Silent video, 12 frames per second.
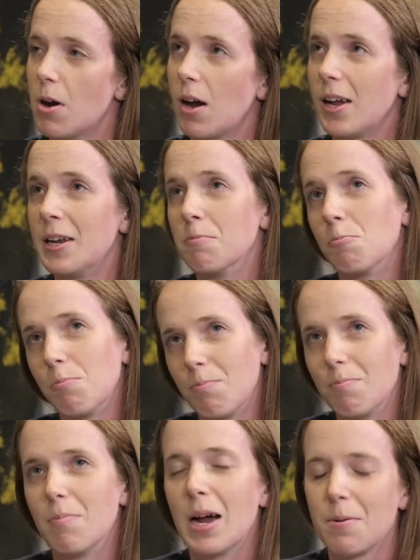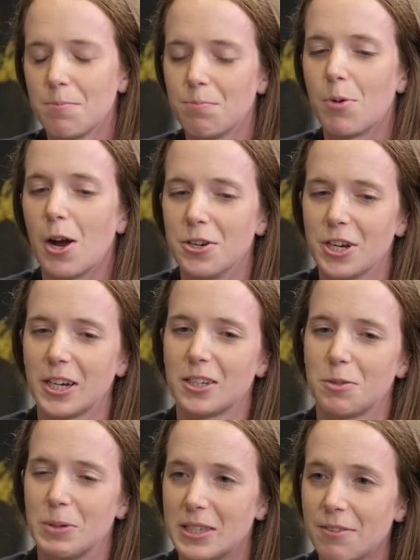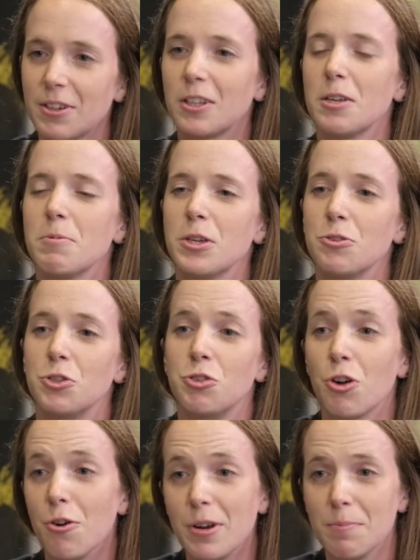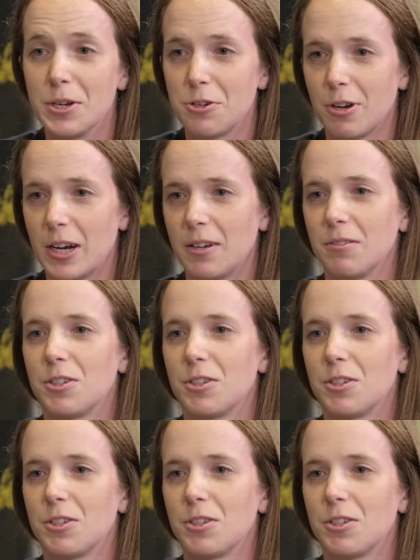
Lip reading: in my project specifically, we use drone imagery.